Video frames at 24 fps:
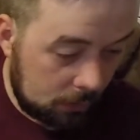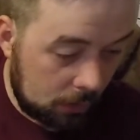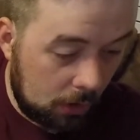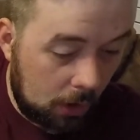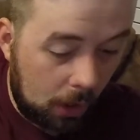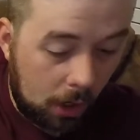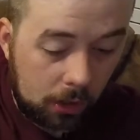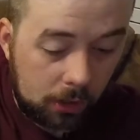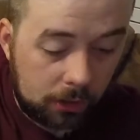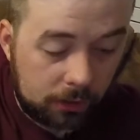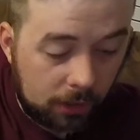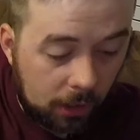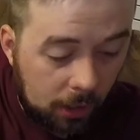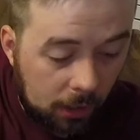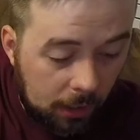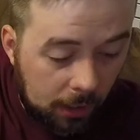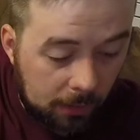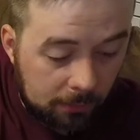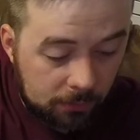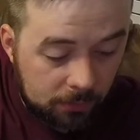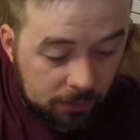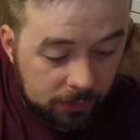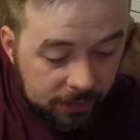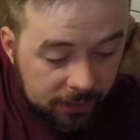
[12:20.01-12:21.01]
All in all,
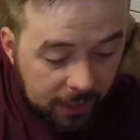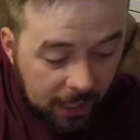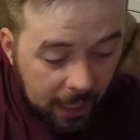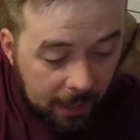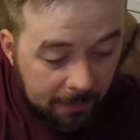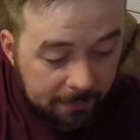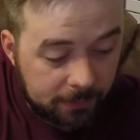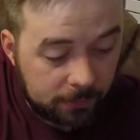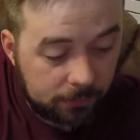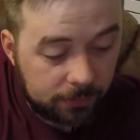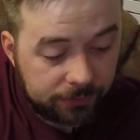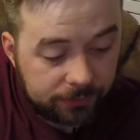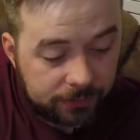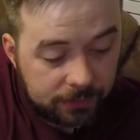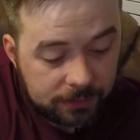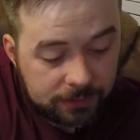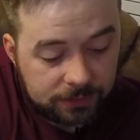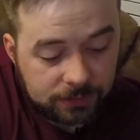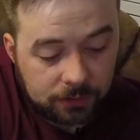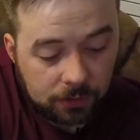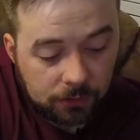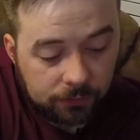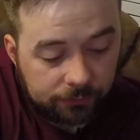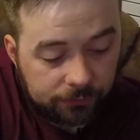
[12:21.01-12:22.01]
I'm really happy with it
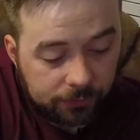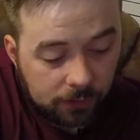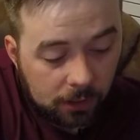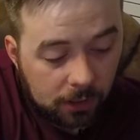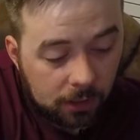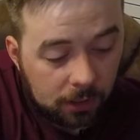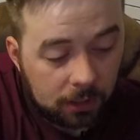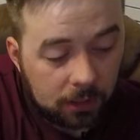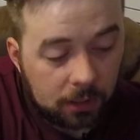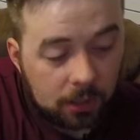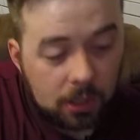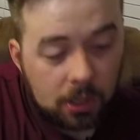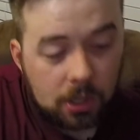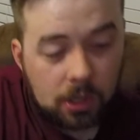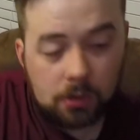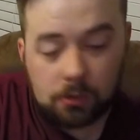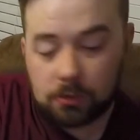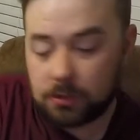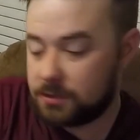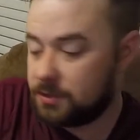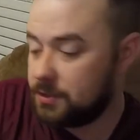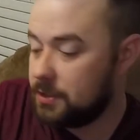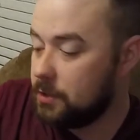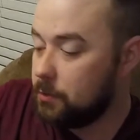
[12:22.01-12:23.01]
so far.
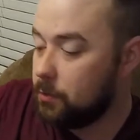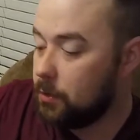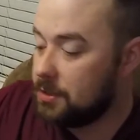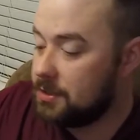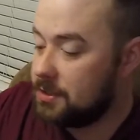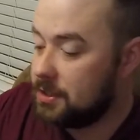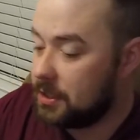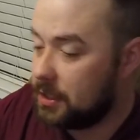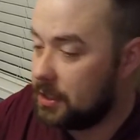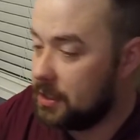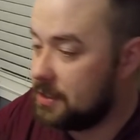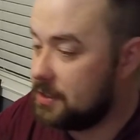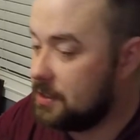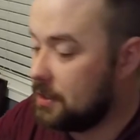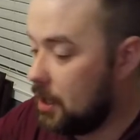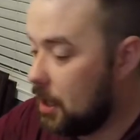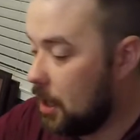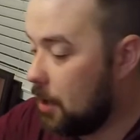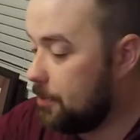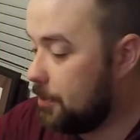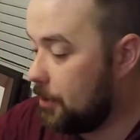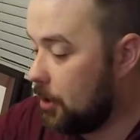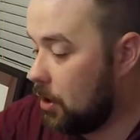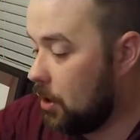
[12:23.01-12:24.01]
We'll see once it gets
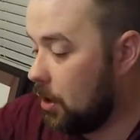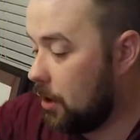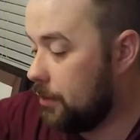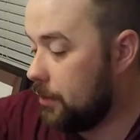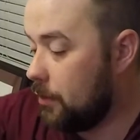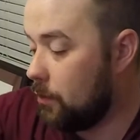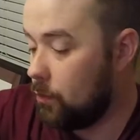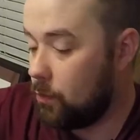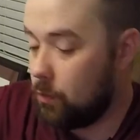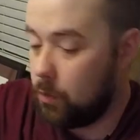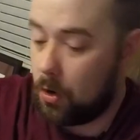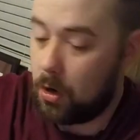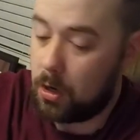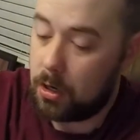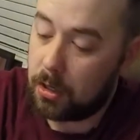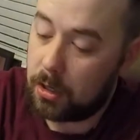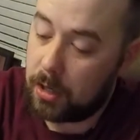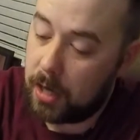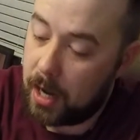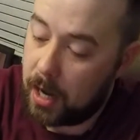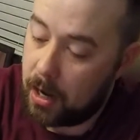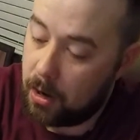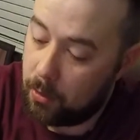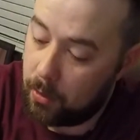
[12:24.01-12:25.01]
up on the
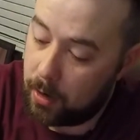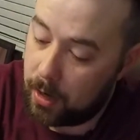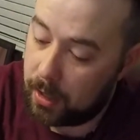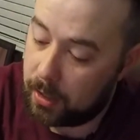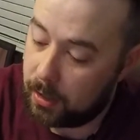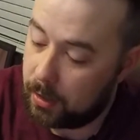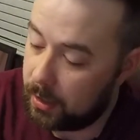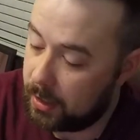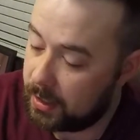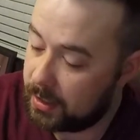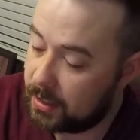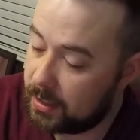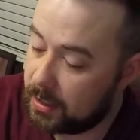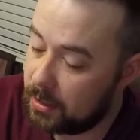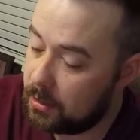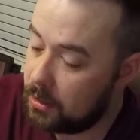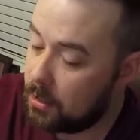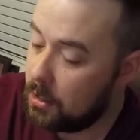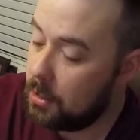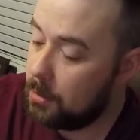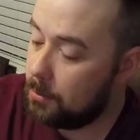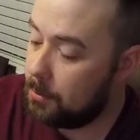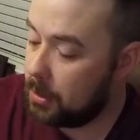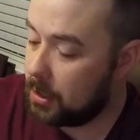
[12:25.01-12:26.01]
water how I like it,
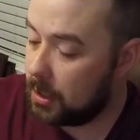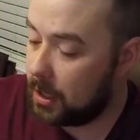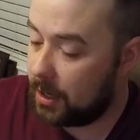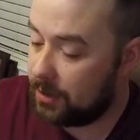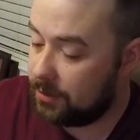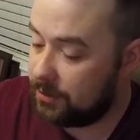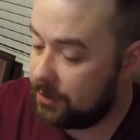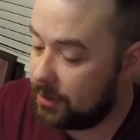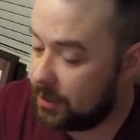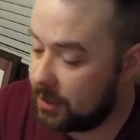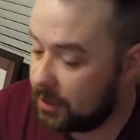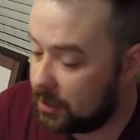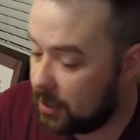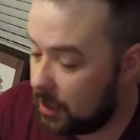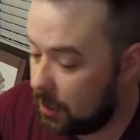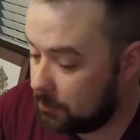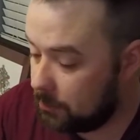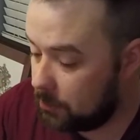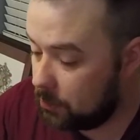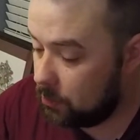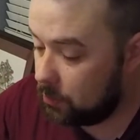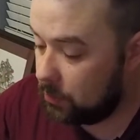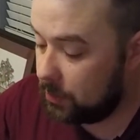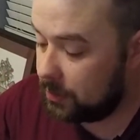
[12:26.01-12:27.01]
but I think
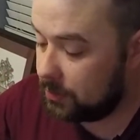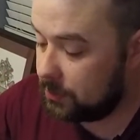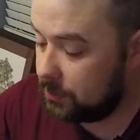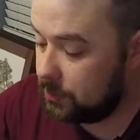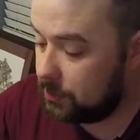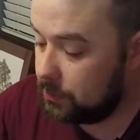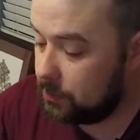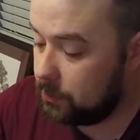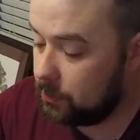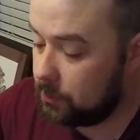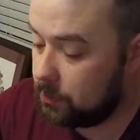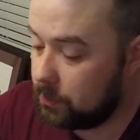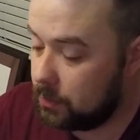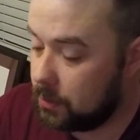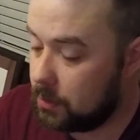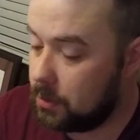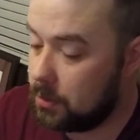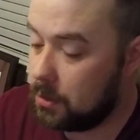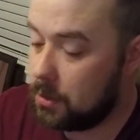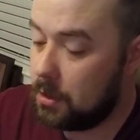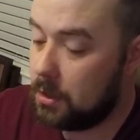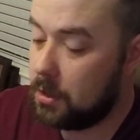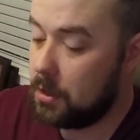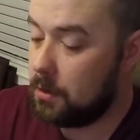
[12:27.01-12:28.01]
I'm going to
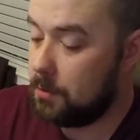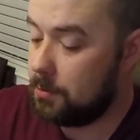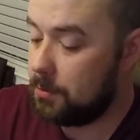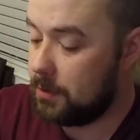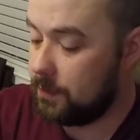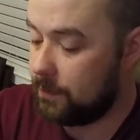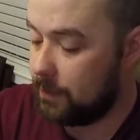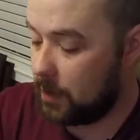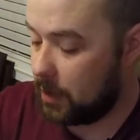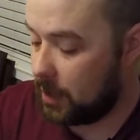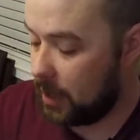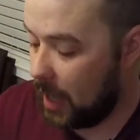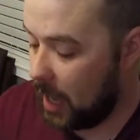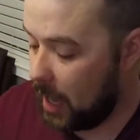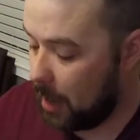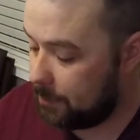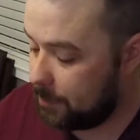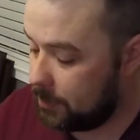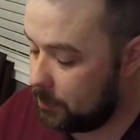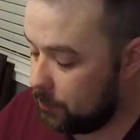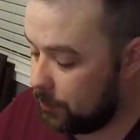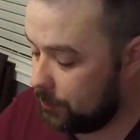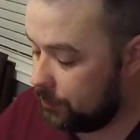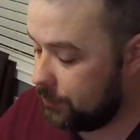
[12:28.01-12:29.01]
be very
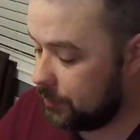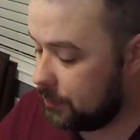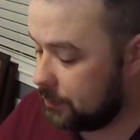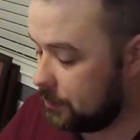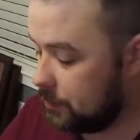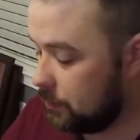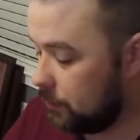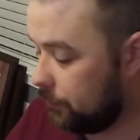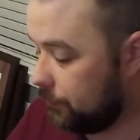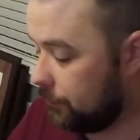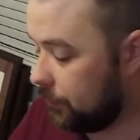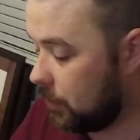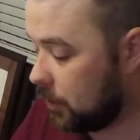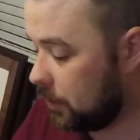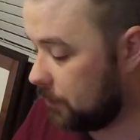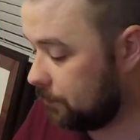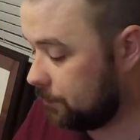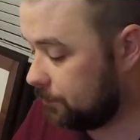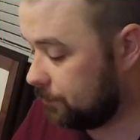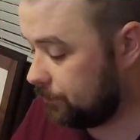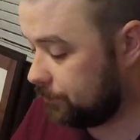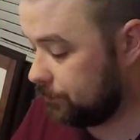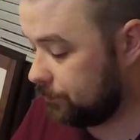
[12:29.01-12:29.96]
happy with it so far.